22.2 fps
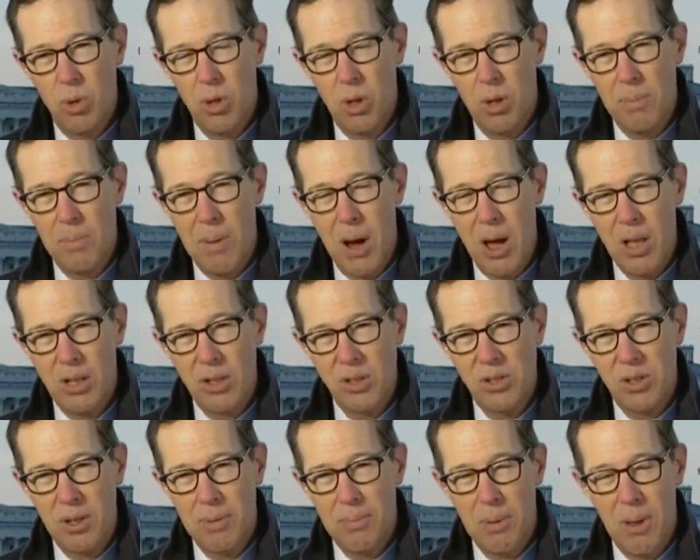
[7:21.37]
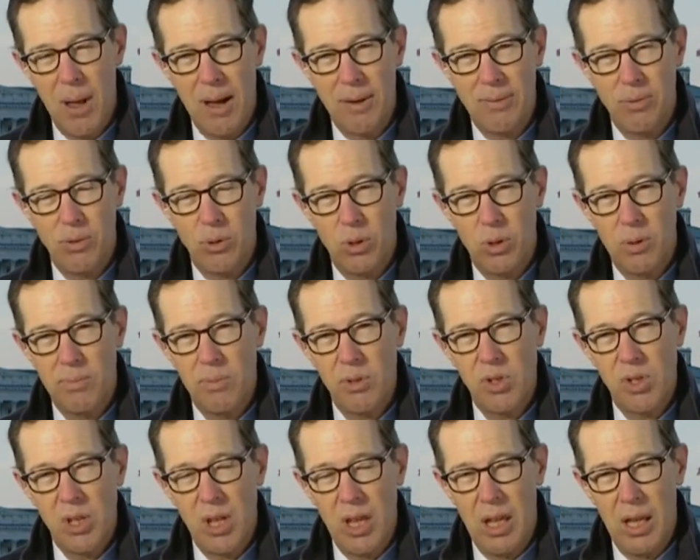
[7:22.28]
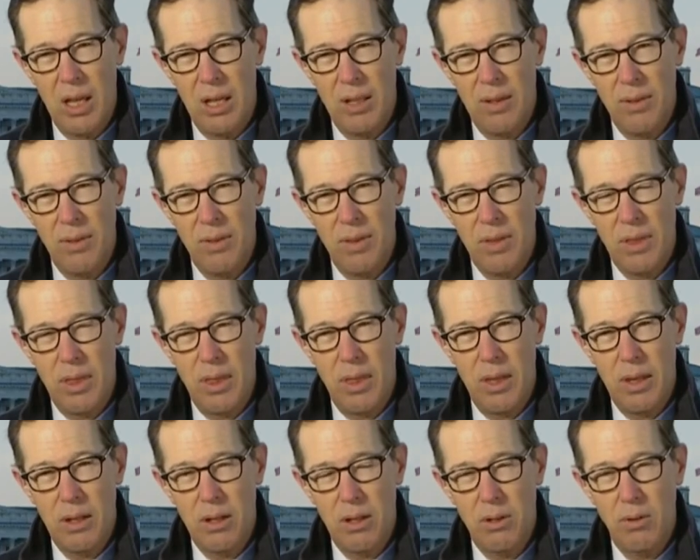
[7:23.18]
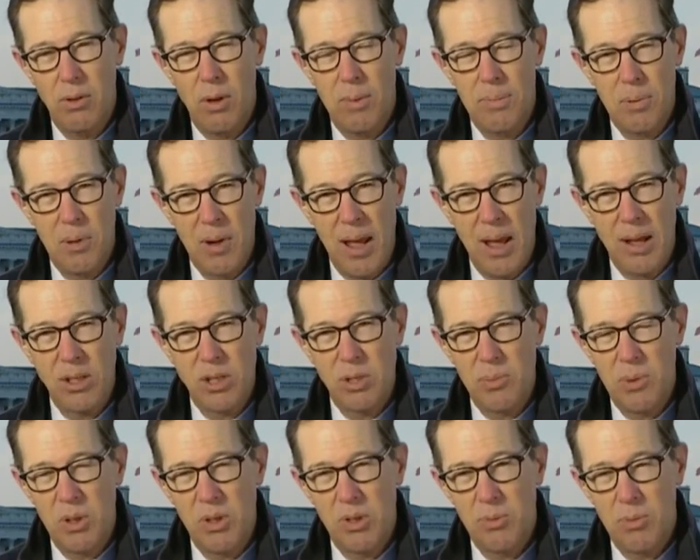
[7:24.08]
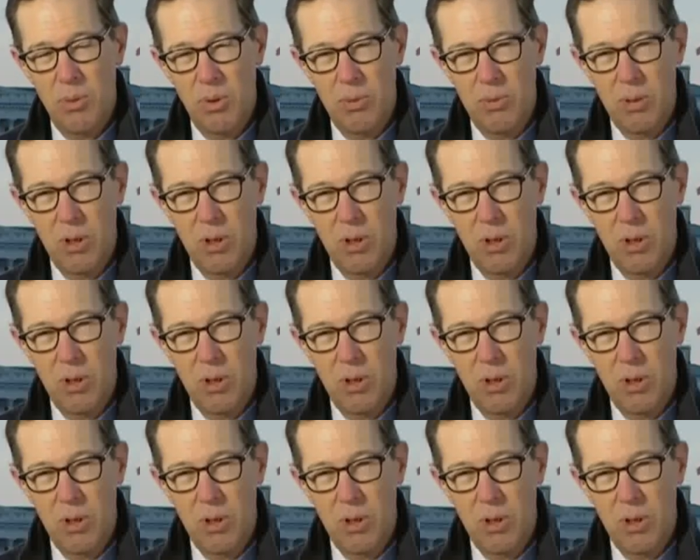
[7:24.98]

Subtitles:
their policy platforms and their pronouncements with